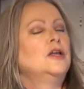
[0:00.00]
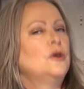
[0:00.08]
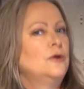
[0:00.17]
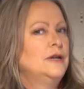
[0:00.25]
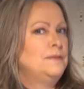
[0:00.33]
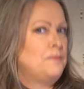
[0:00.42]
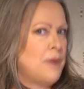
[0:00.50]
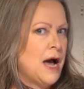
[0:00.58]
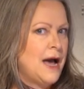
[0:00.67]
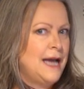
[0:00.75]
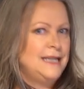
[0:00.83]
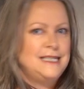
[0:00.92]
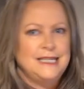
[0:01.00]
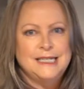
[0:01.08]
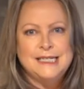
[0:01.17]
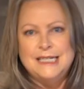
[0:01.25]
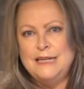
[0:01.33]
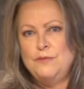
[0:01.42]
Go to
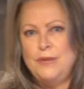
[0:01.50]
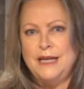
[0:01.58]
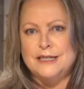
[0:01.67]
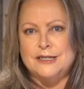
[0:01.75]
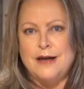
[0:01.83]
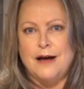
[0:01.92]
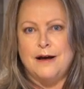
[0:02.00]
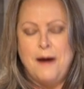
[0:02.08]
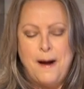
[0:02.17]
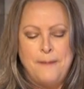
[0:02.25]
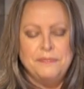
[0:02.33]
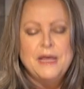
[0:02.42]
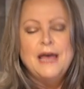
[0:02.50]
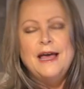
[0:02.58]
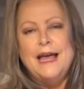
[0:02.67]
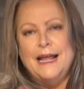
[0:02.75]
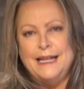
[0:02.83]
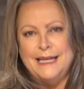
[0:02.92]
buydcmeats.com
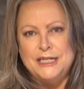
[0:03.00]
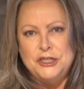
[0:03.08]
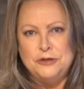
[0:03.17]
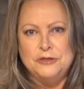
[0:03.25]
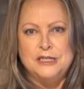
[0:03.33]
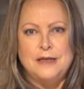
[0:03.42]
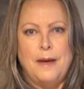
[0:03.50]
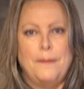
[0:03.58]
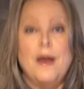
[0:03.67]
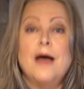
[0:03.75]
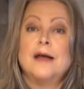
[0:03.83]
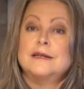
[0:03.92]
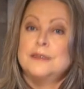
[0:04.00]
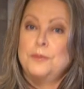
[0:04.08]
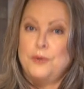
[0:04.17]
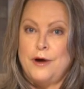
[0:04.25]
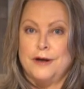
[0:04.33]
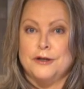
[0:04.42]
and get you some
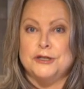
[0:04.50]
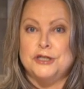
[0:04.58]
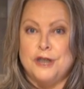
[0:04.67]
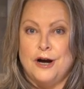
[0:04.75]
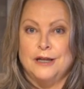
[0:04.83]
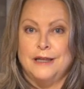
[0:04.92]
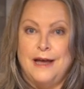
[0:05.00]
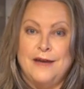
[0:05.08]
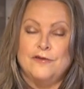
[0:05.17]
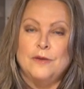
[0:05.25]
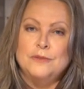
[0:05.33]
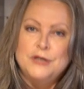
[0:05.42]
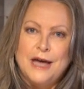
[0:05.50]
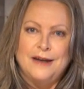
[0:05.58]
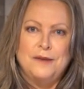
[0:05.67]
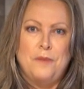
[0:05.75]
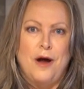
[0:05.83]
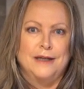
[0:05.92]
DeBrucker Charolais from
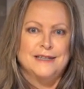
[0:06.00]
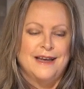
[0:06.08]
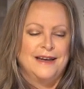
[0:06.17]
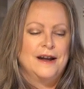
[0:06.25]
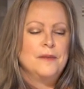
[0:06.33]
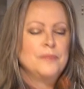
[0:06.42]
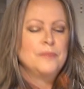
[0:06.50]
Dutton, Montana.